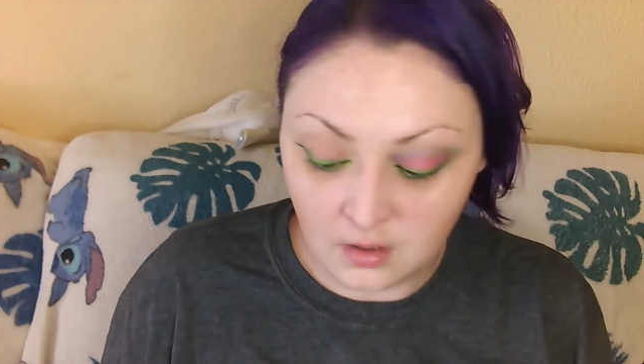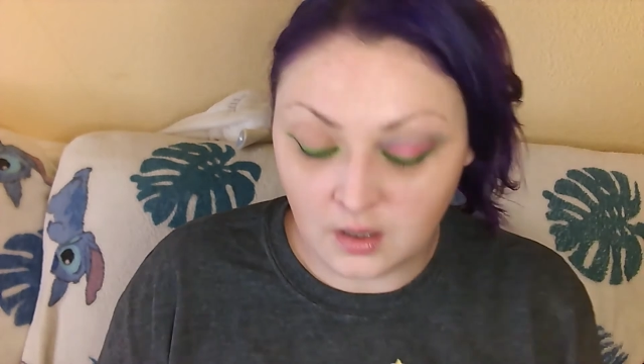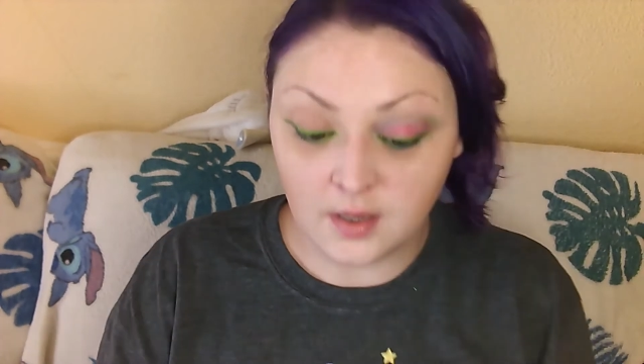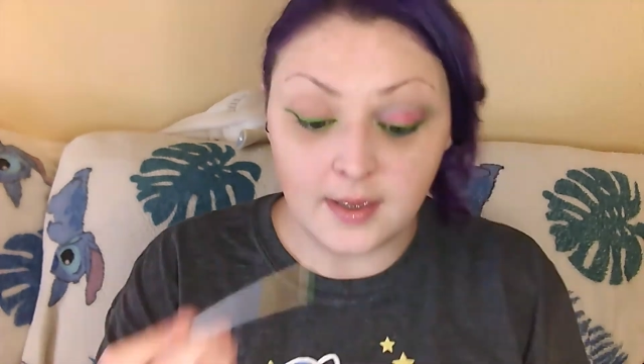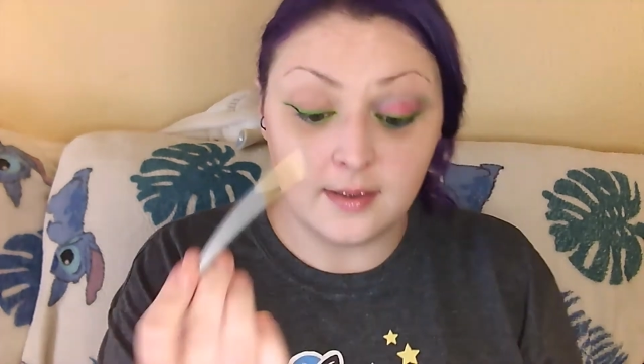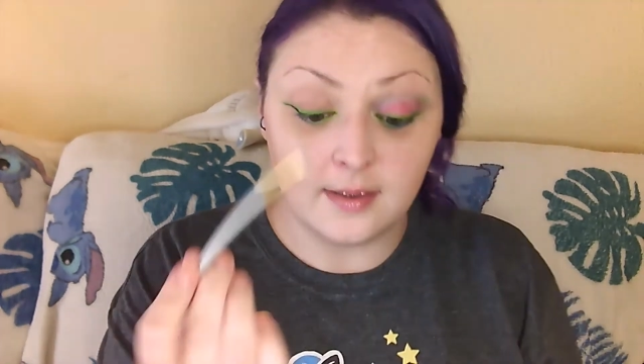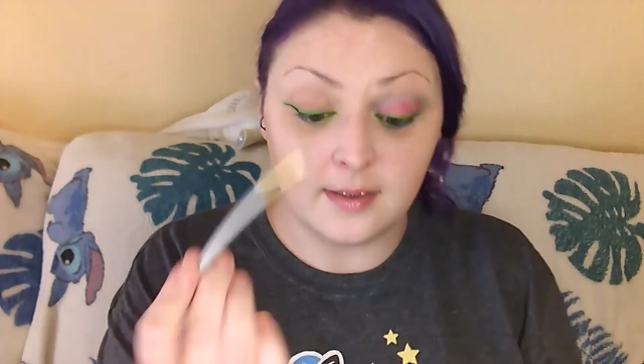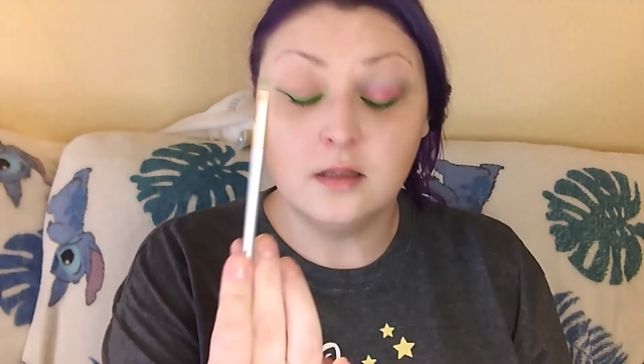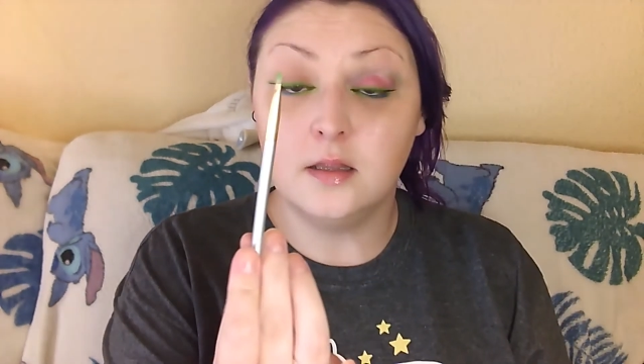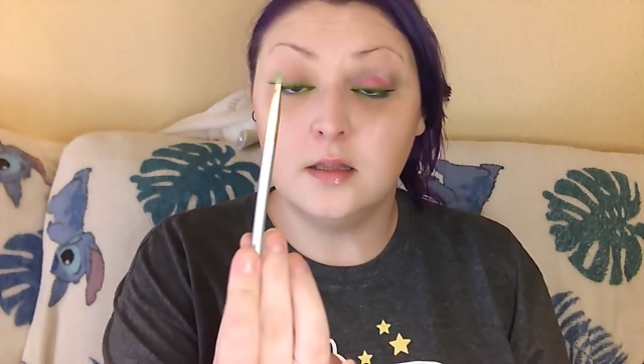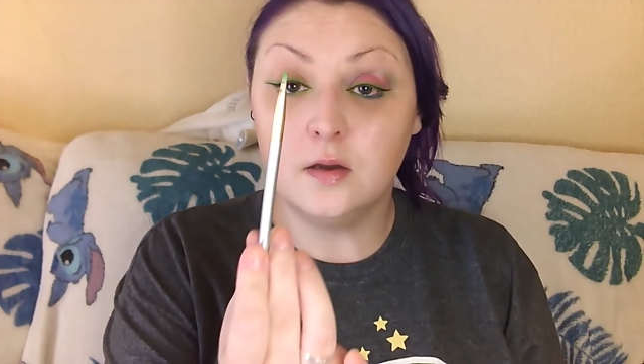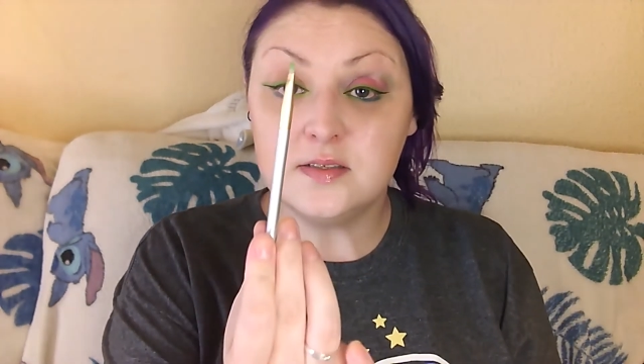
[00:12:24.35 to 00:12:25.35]
Okay,
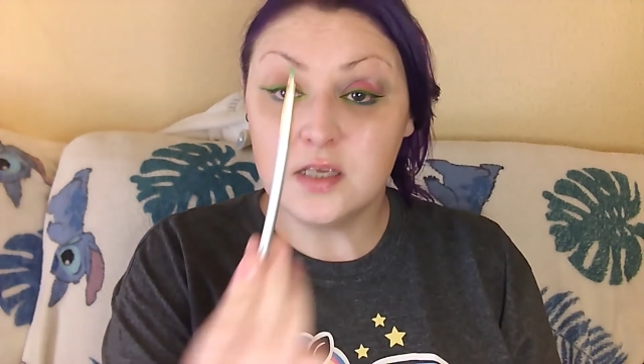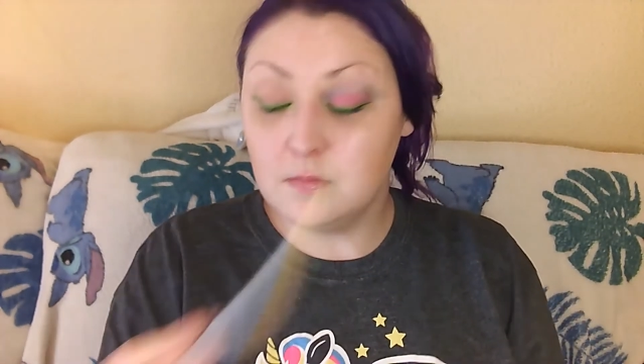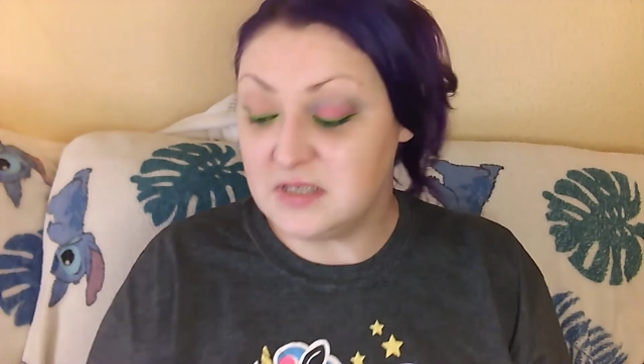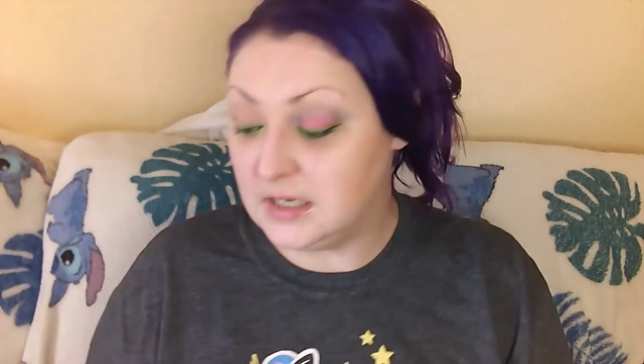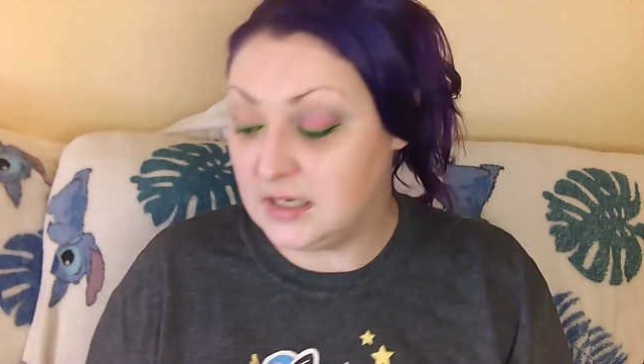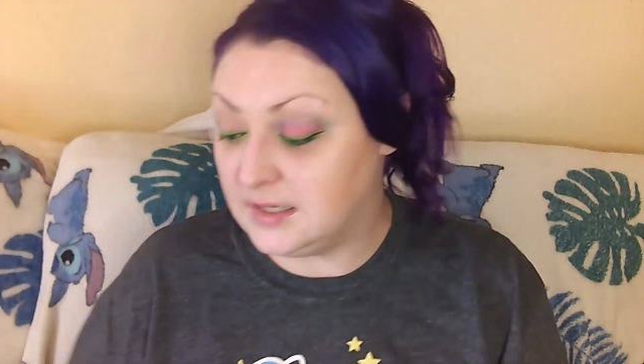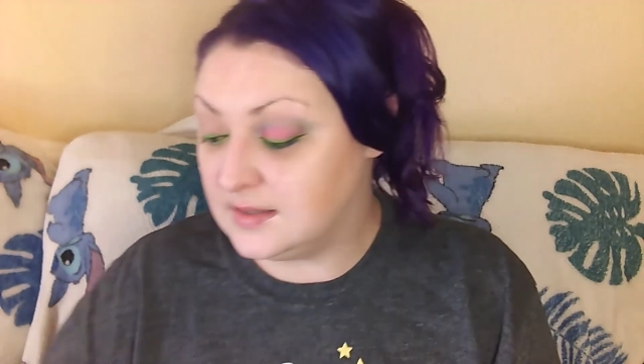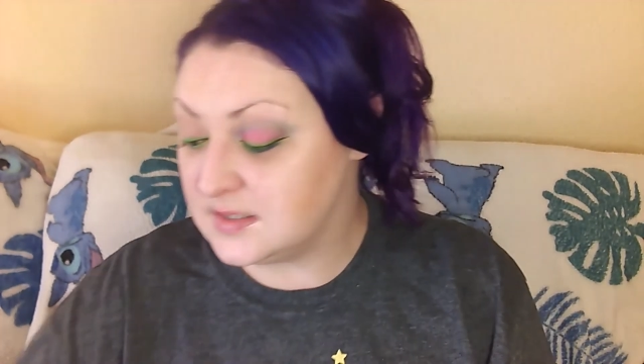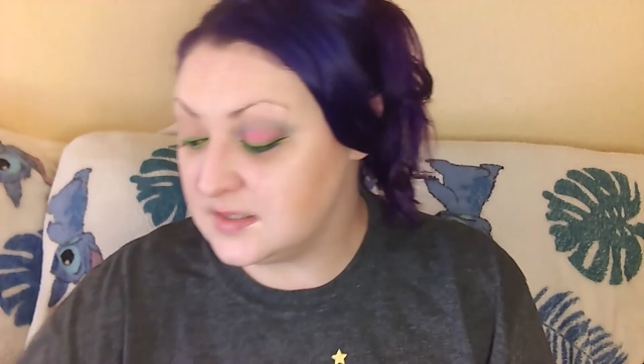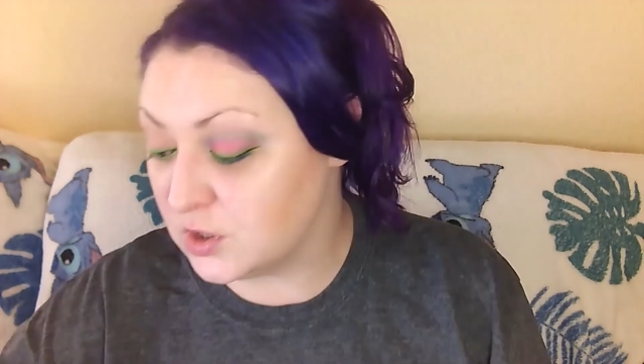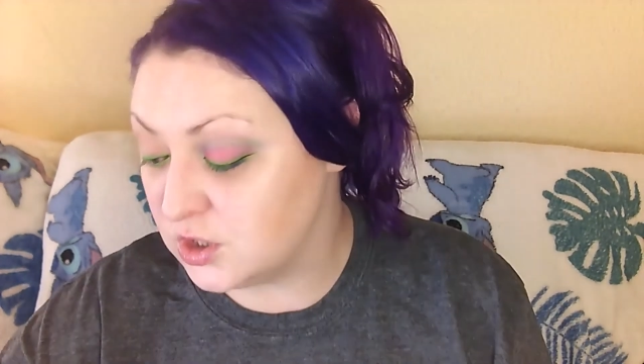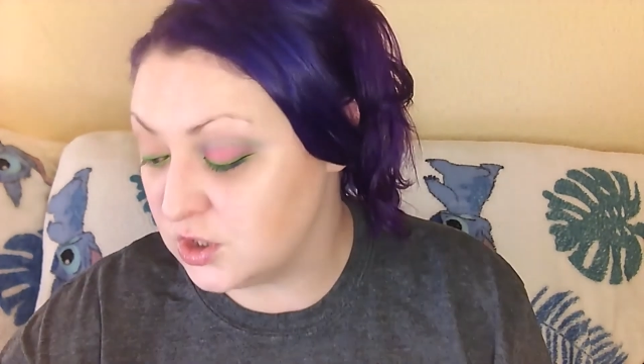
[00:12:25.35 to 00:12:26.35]
now it's time to clean this
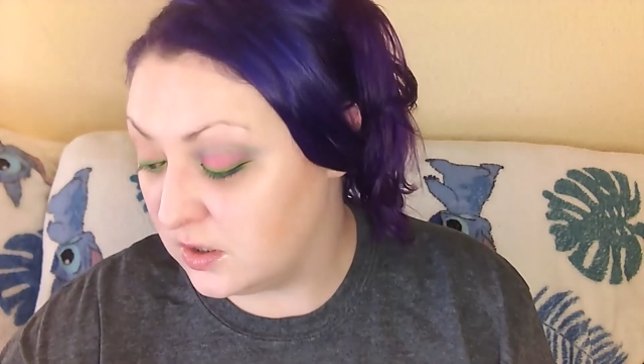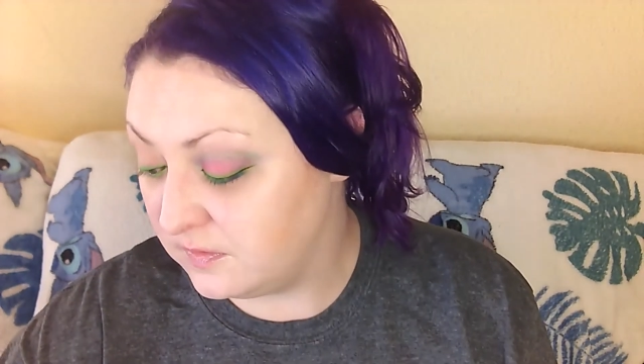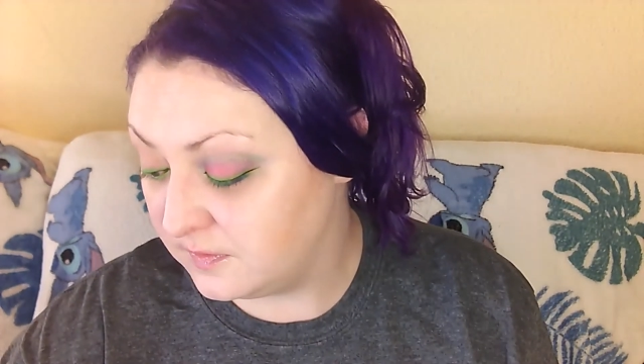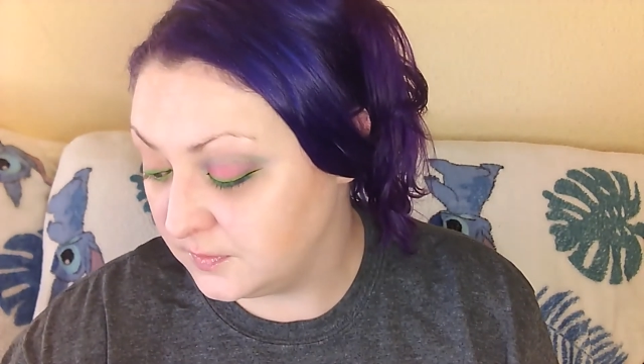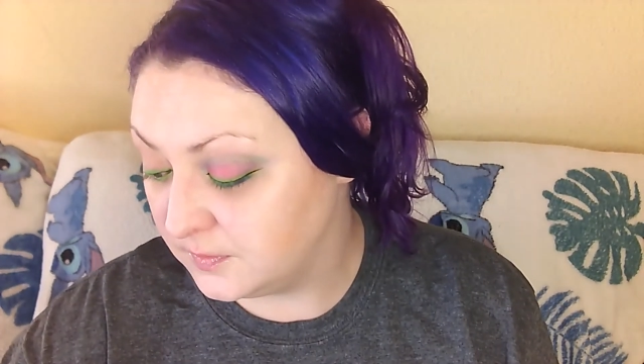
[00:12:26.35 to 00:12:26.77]
brush off.